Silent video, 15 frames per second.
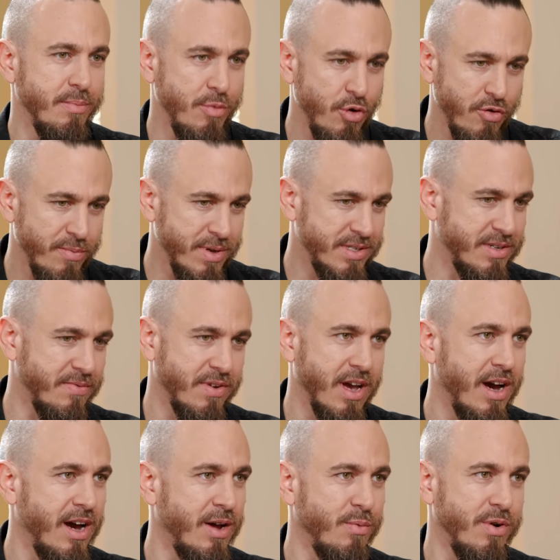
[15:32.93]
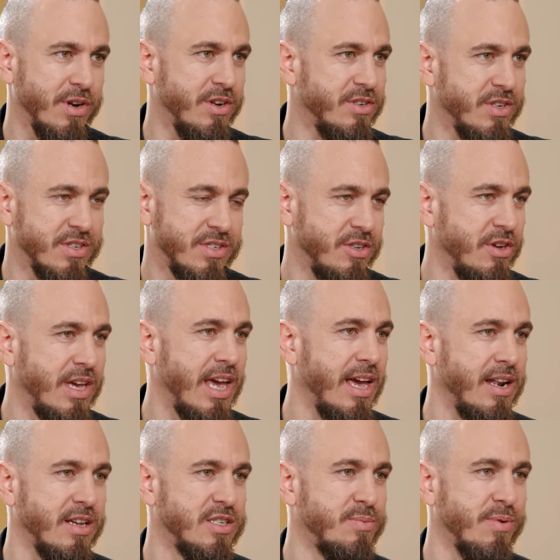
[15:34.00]
movements of God where you just you
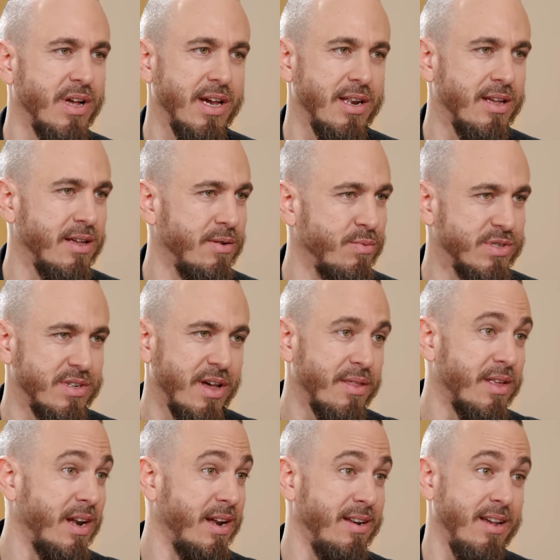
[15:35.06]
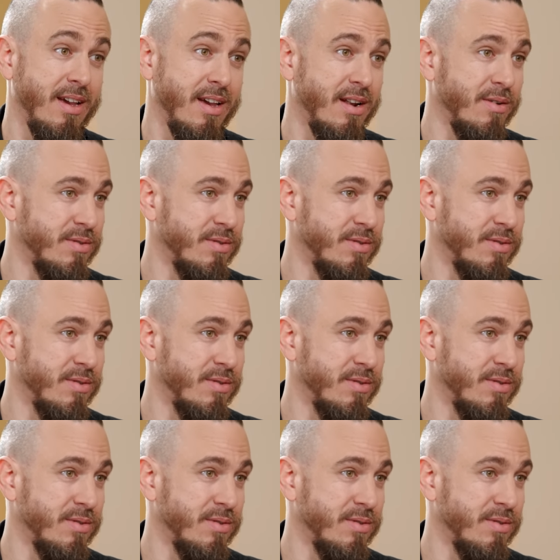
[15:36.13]
can't explain it. It was nothing I did.